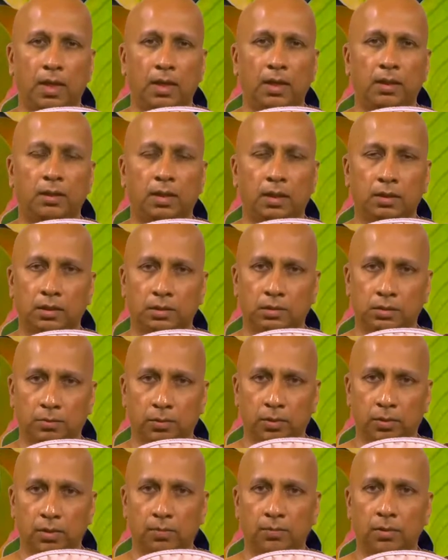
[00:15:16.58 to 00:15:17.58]
And that is the
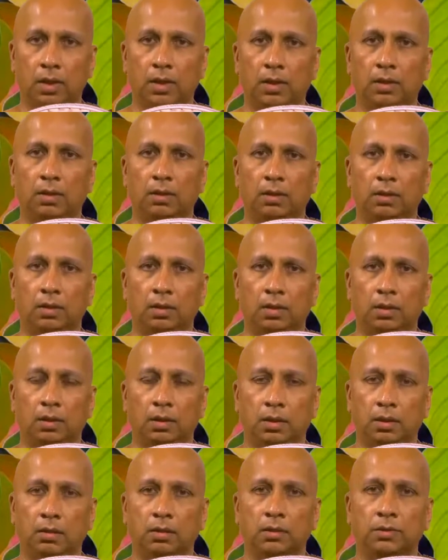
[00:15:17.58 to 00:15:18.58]
bottom line
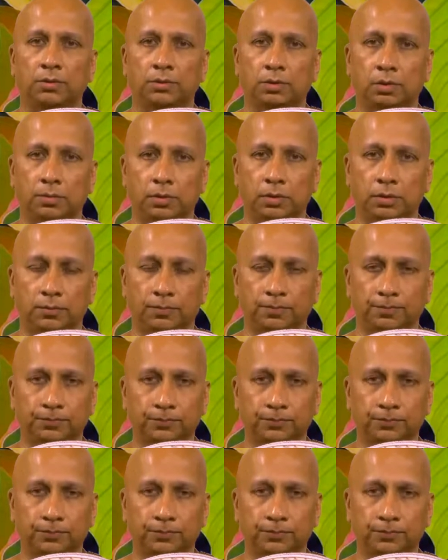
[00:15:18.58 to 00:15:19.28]
in this sermon.